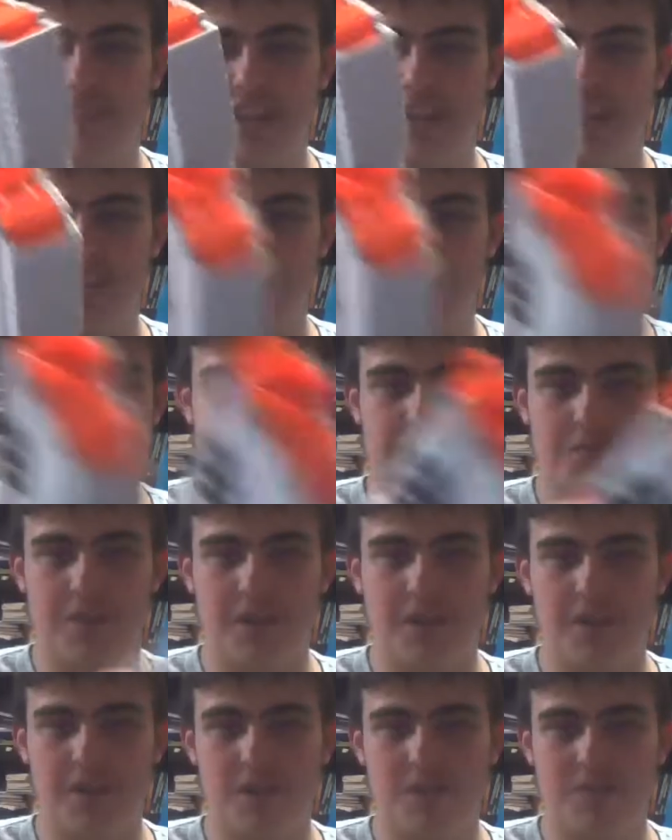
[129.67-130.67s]
Retaliator
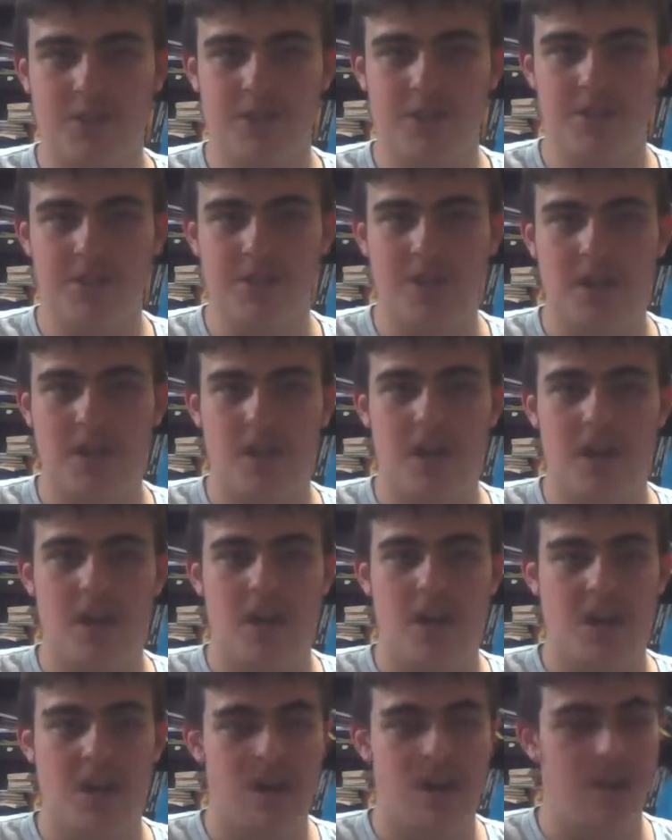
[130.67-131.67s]
spring option.
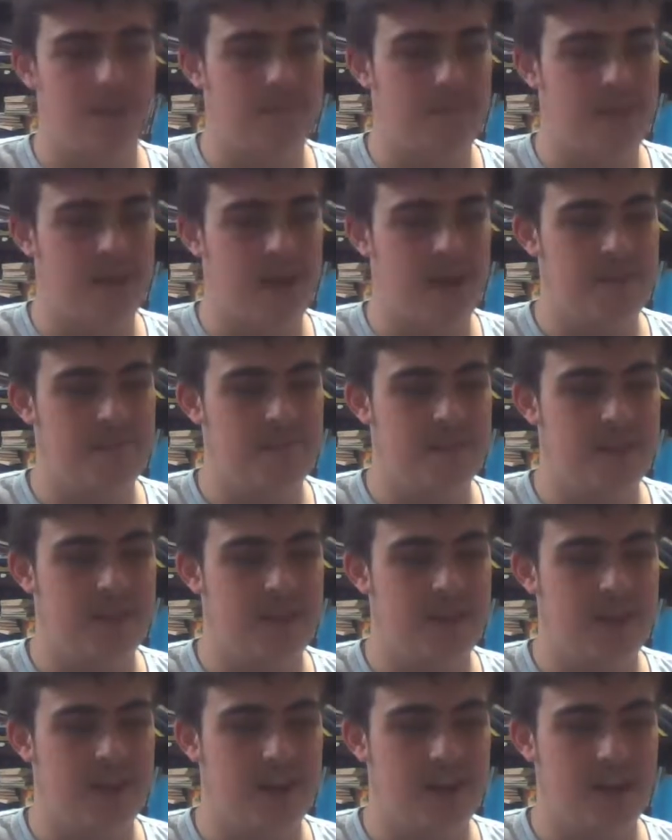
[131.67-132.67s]
Might
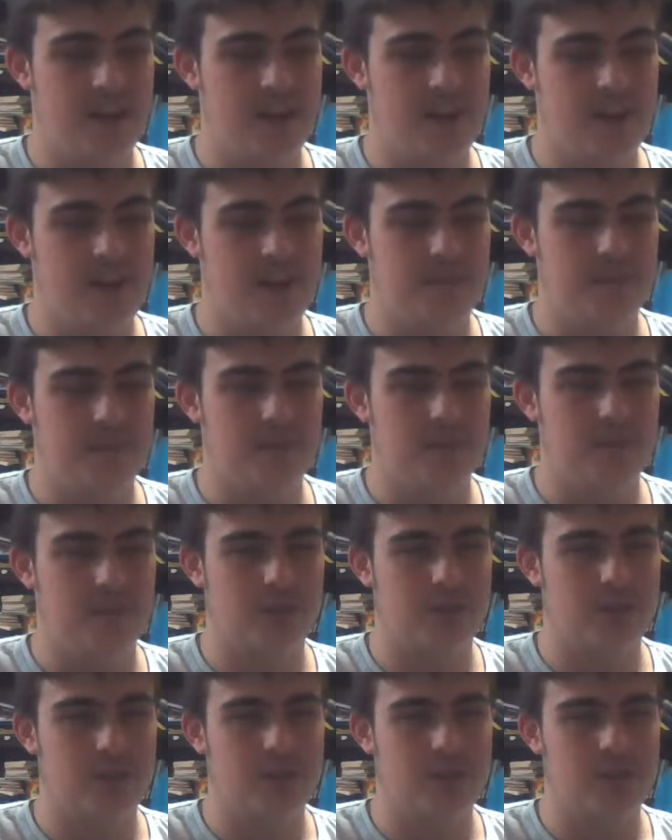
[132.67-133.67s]
be able
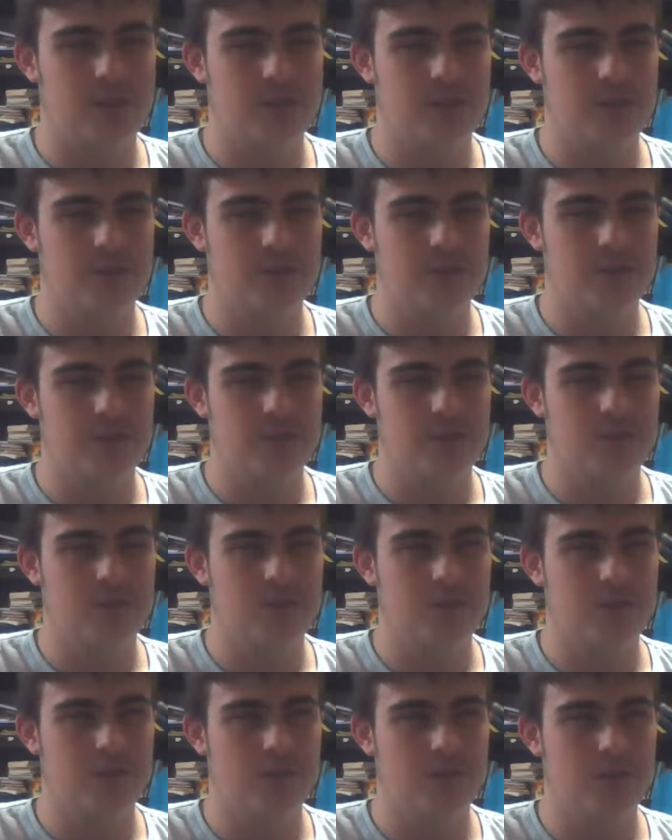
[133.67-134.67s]
to
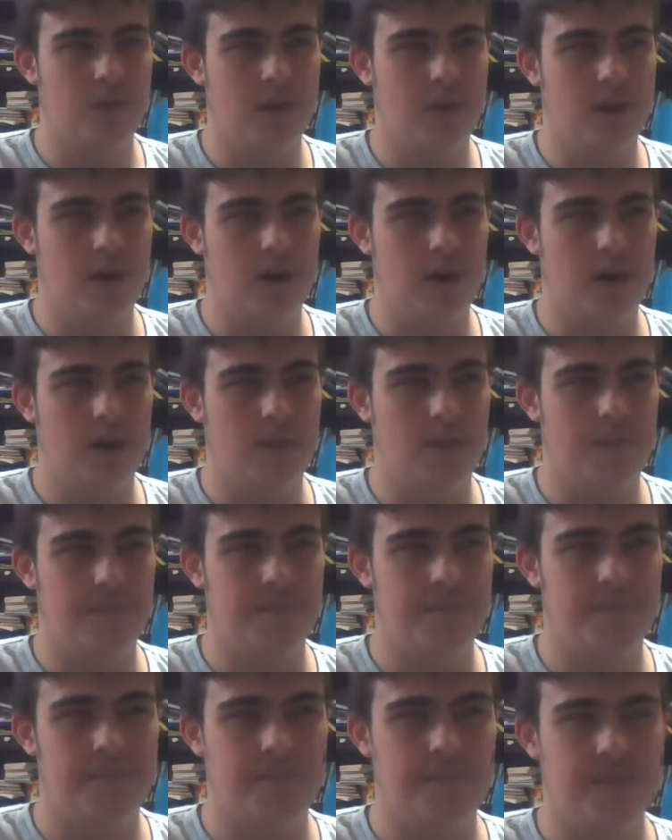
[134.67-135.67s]
do
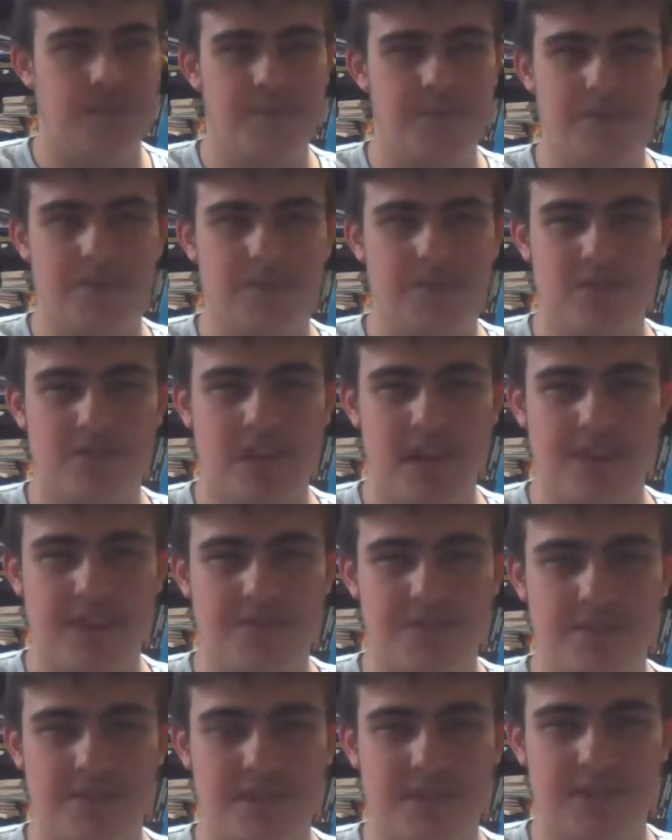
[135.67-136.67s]
some people use
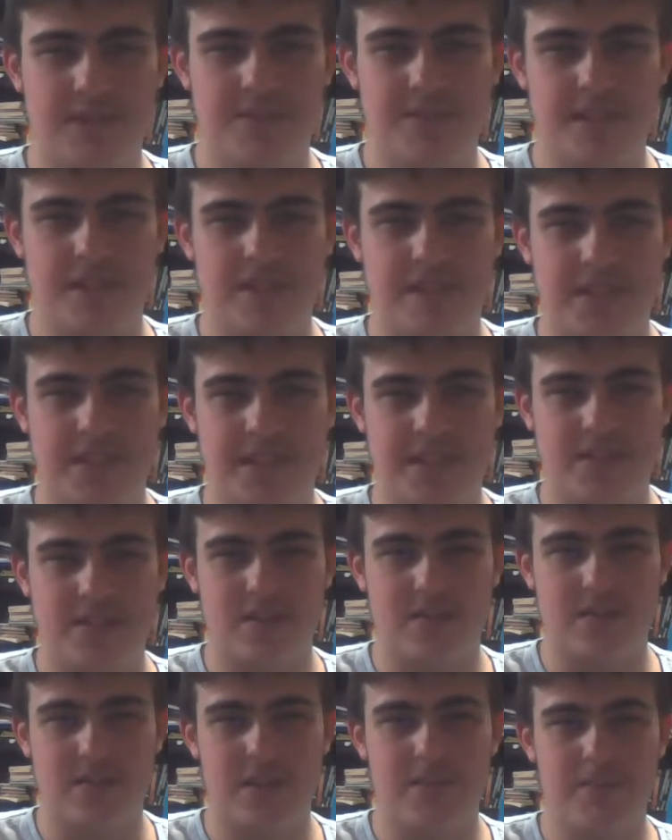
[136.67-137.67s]
K26, but I think that's
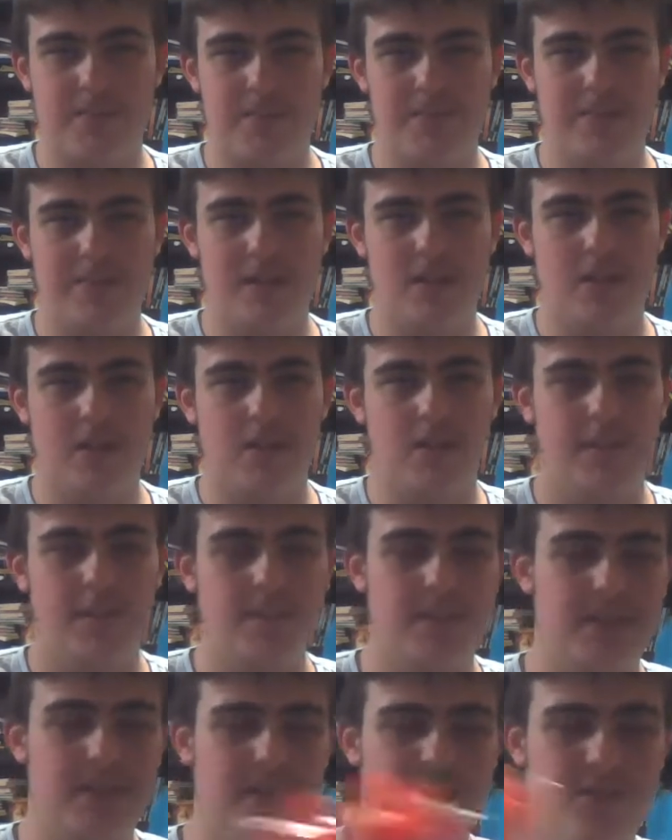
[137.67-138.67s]
going to be a bit low
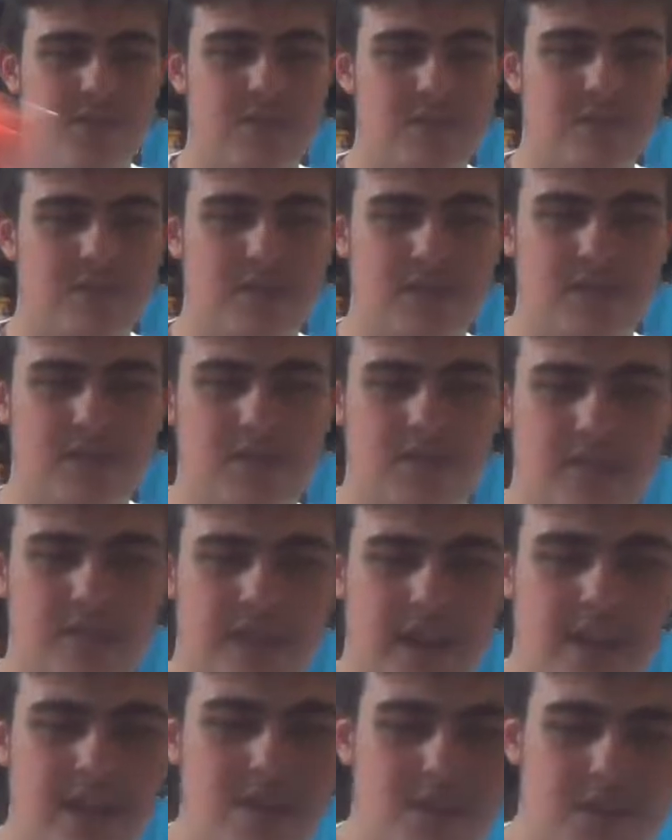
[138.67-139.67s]
FPS, so I
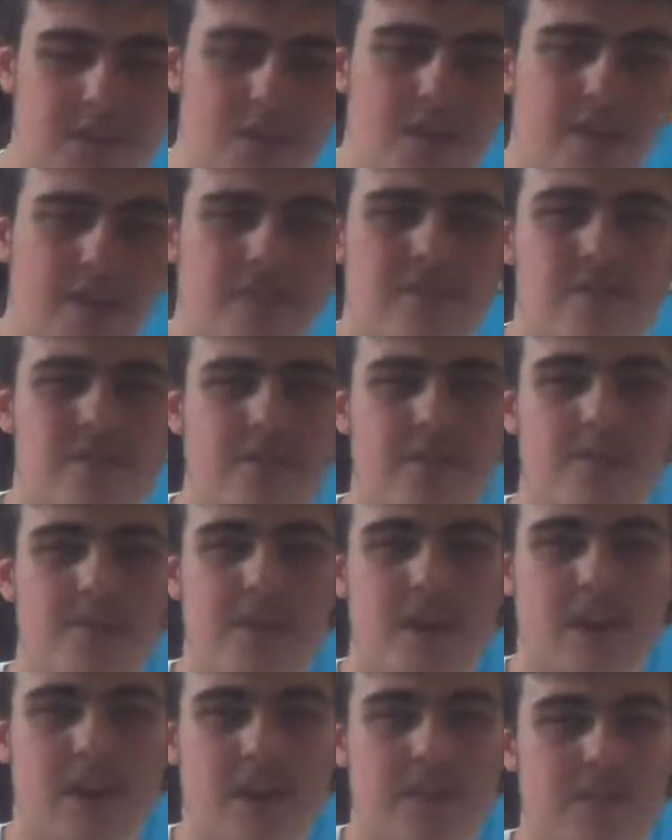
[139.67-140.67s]
can get you 200. I
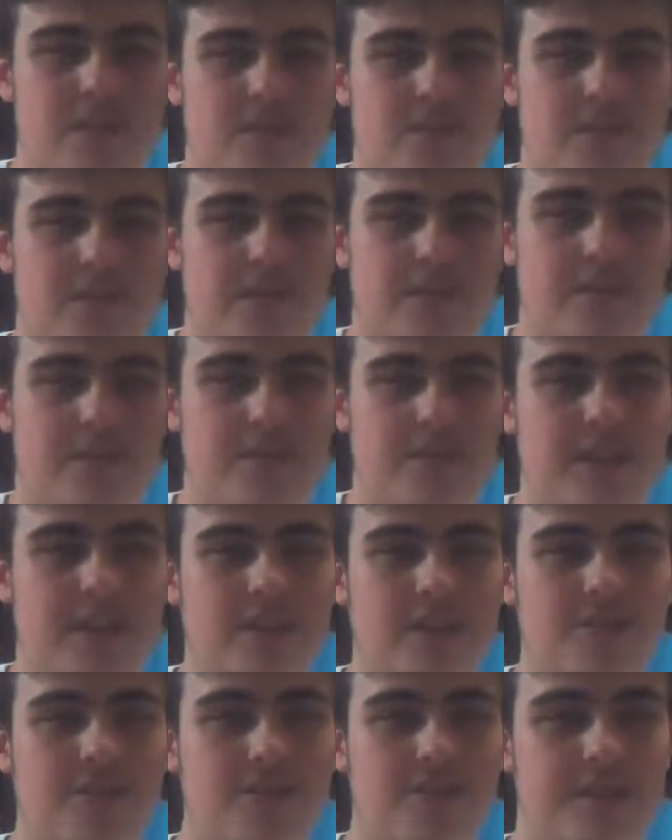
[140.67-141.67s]
want a bit higher than 200.
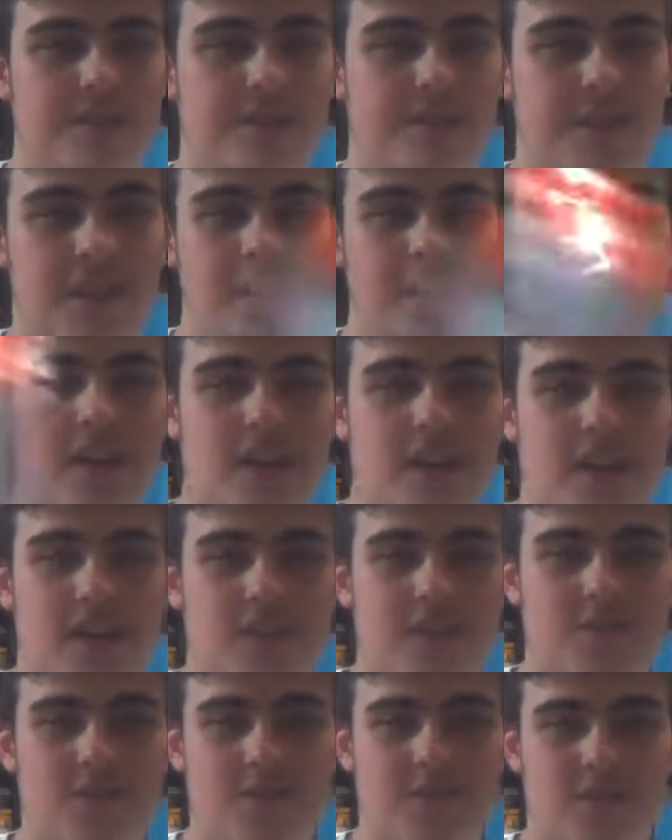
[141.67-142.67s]
I'm thinking 250.
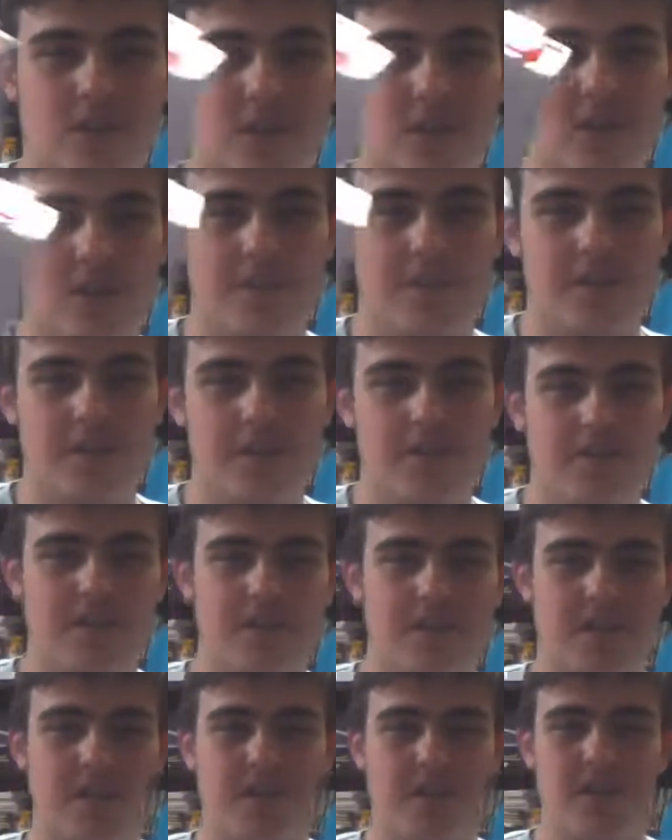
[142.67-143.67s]
Good for a carbine
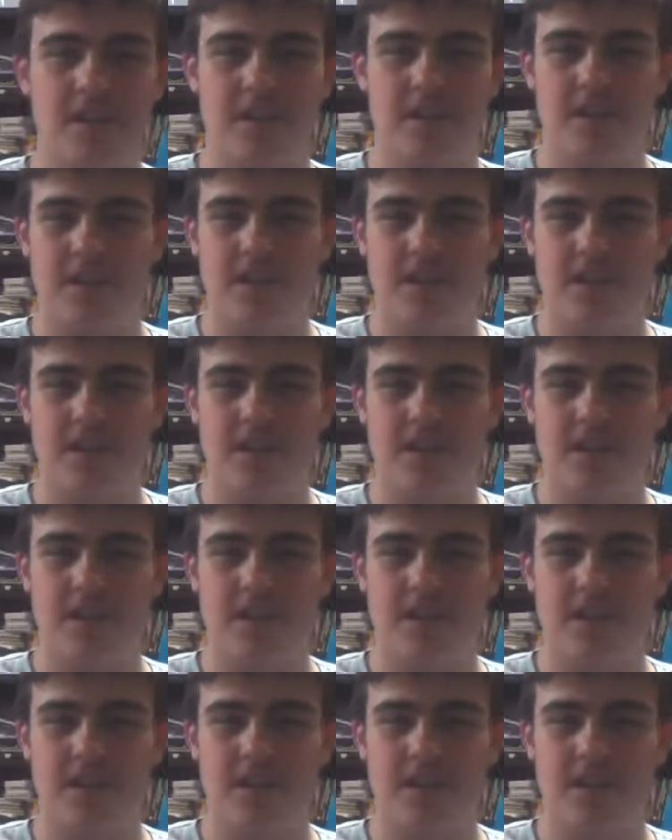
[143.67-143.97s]
or something.